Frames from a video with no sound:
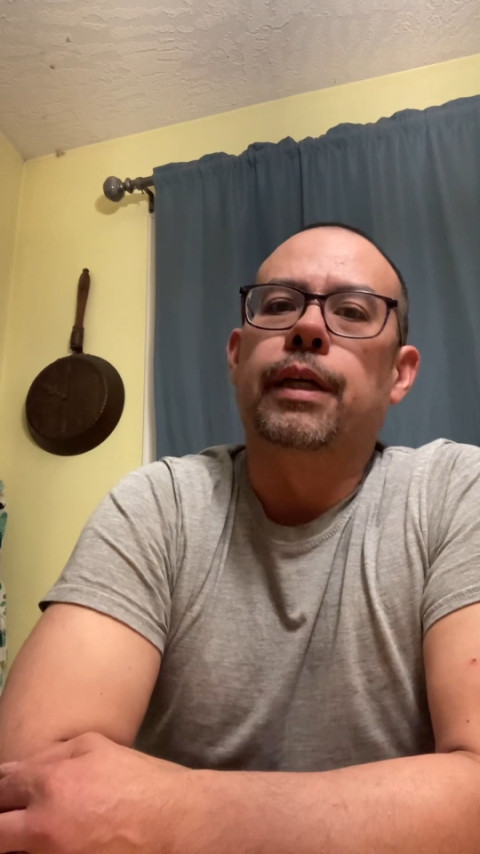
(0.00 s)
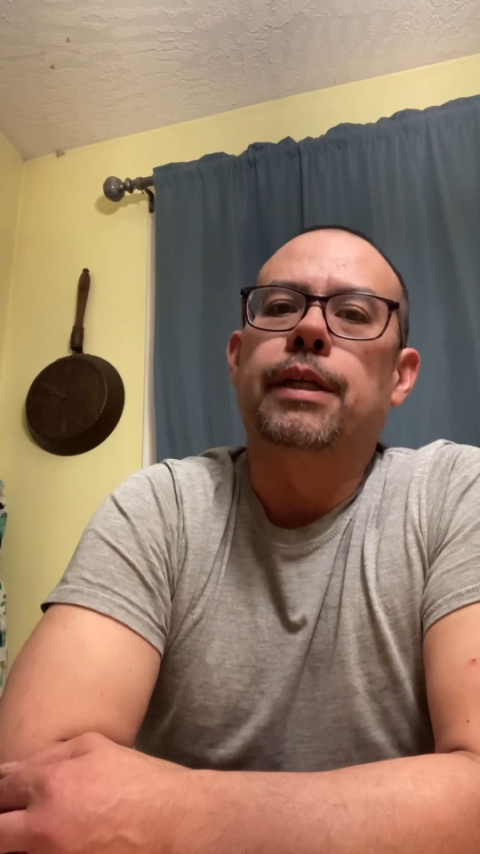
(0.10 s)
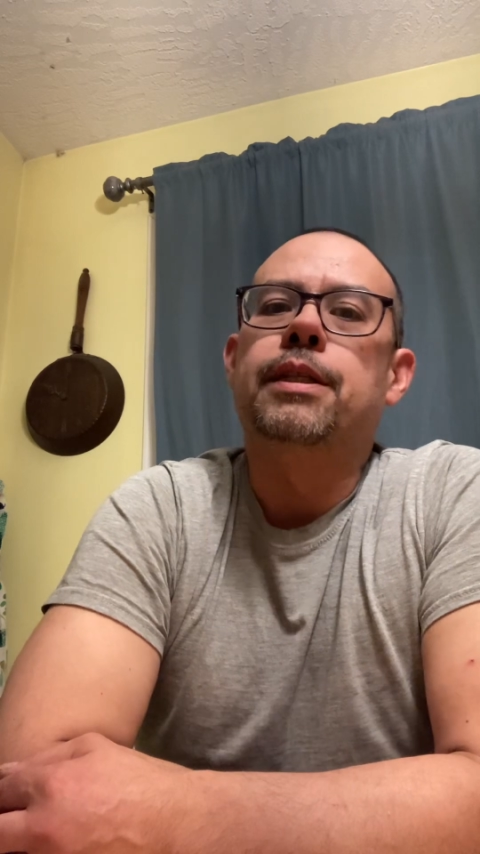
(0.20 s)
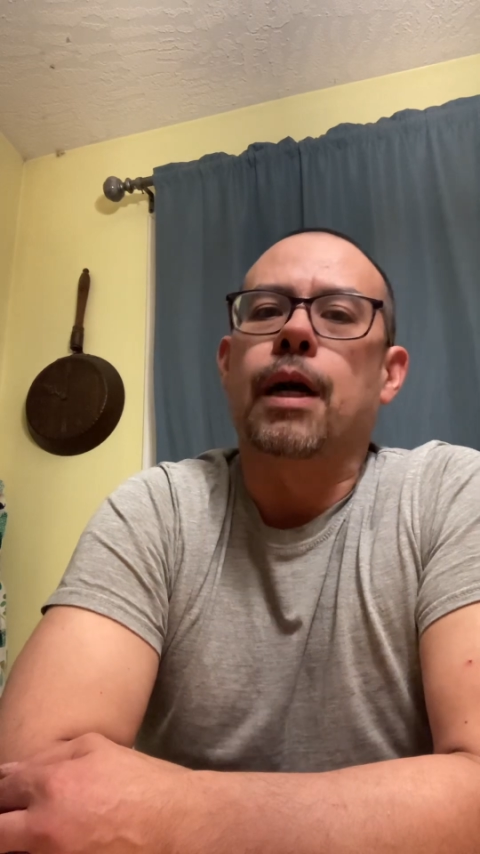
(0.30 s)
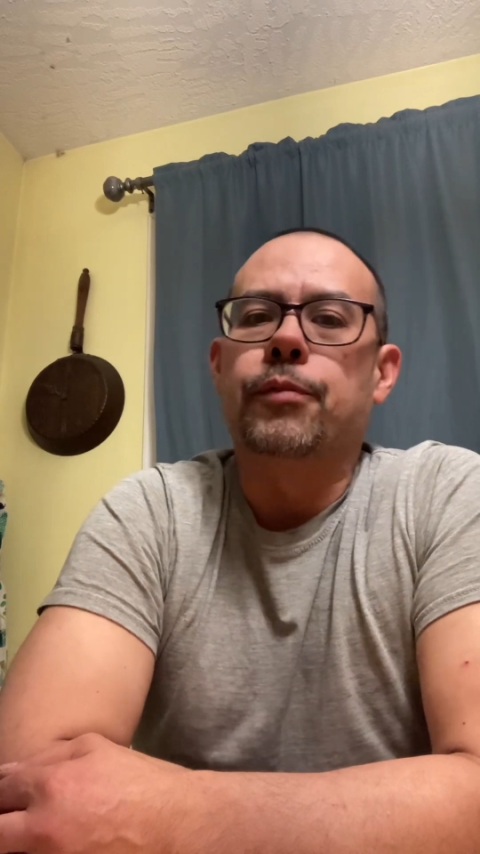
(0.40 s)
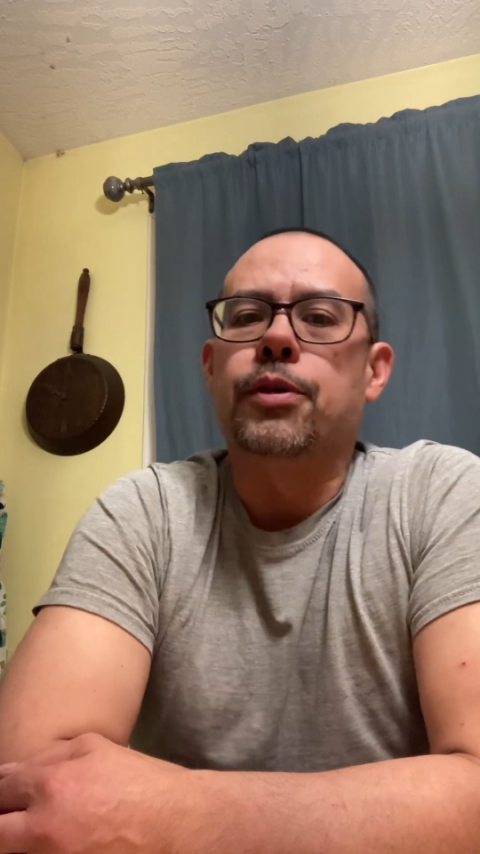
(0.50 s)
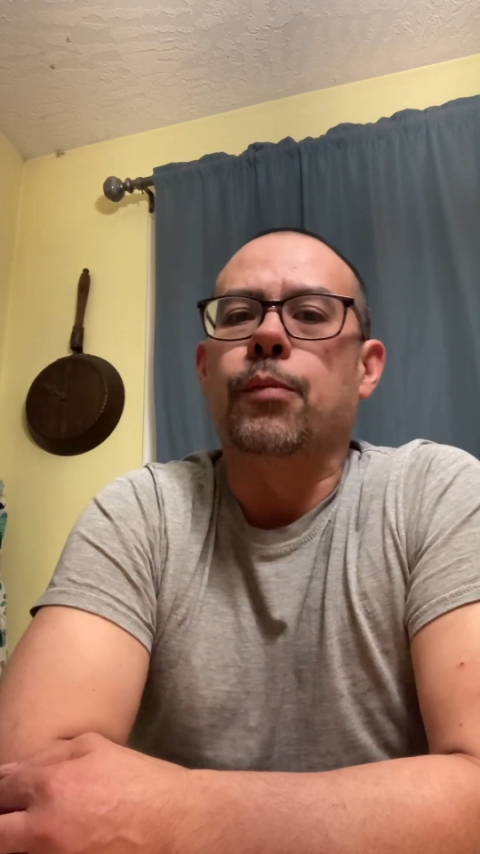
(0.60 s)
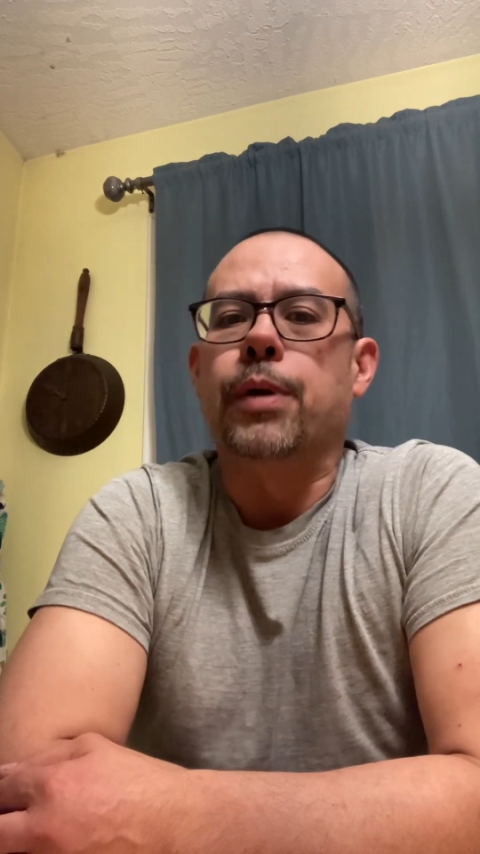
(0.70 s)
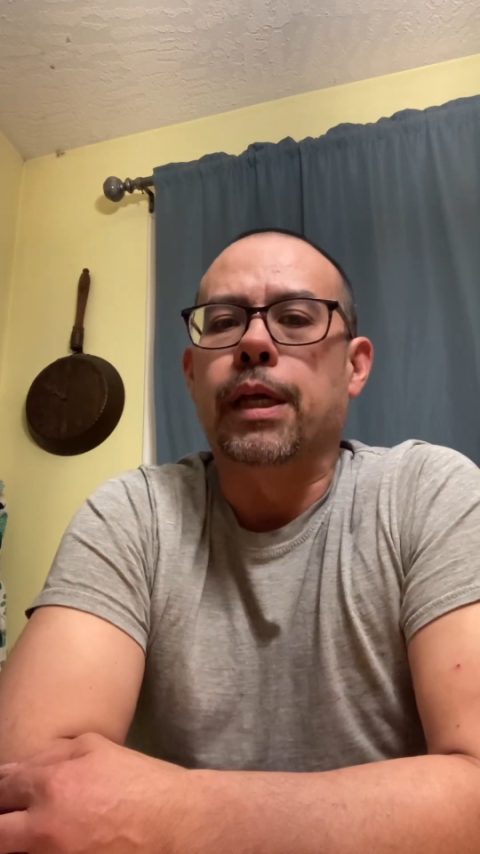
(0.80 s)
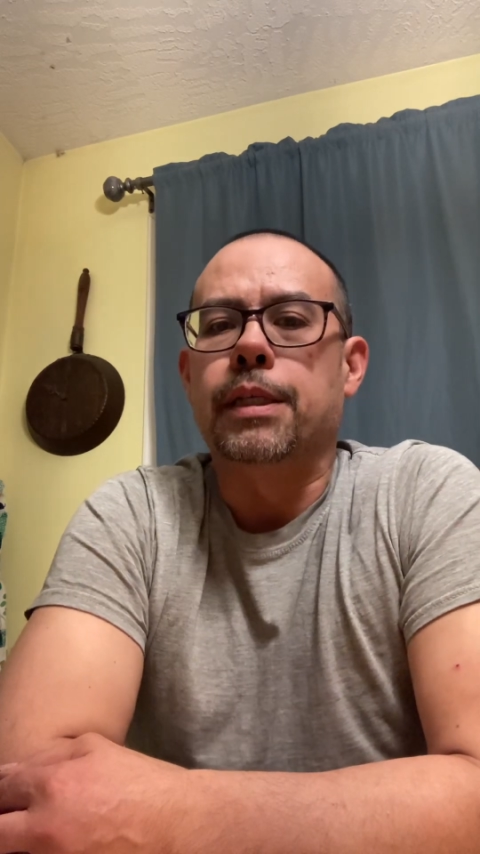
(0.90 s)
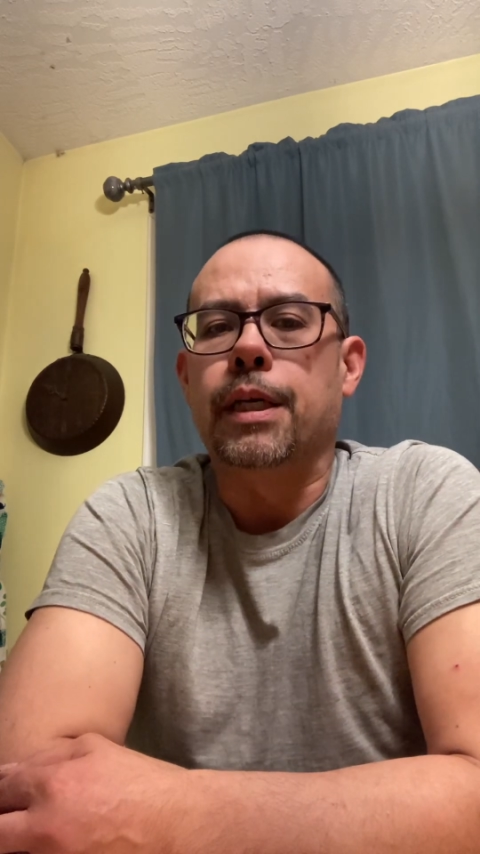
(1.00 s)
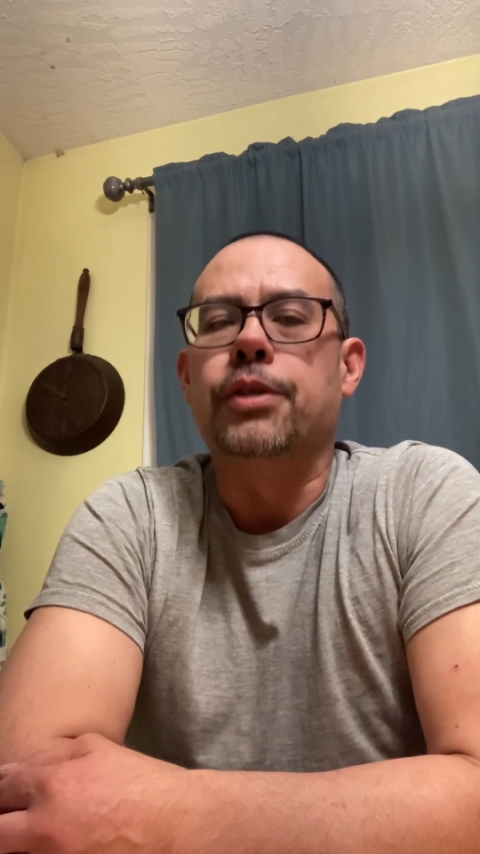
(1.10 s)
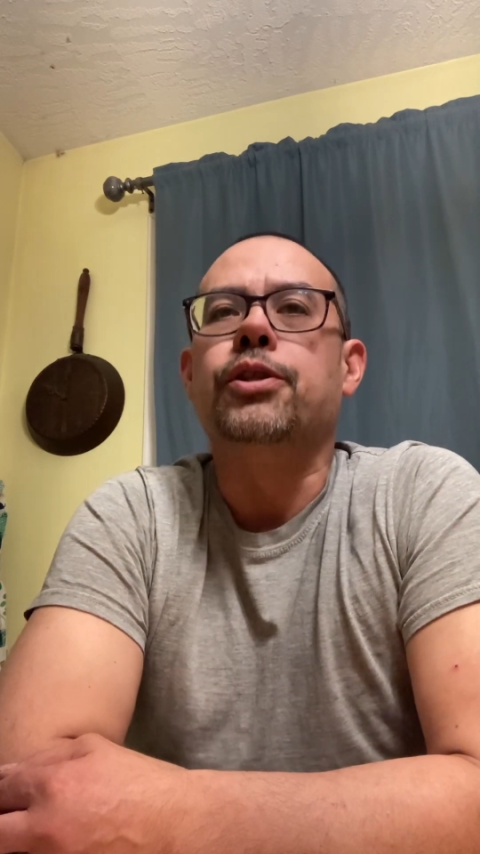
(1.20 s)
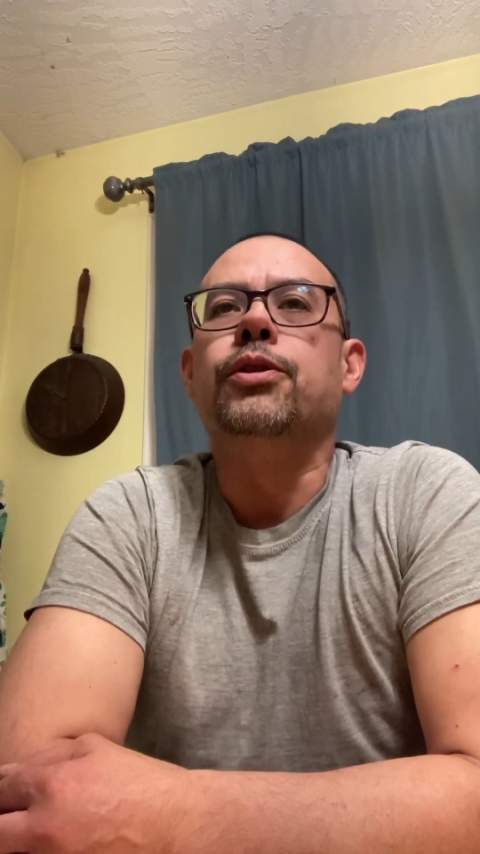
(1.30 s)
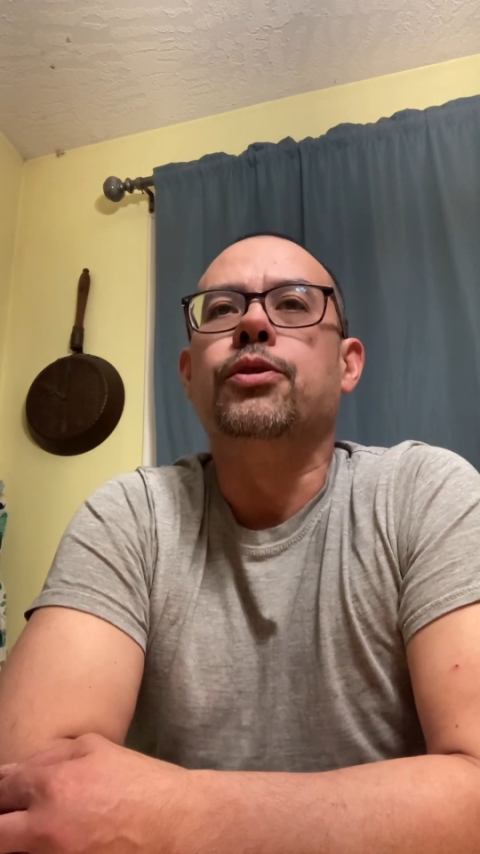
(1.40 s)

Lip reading: time to start paying attention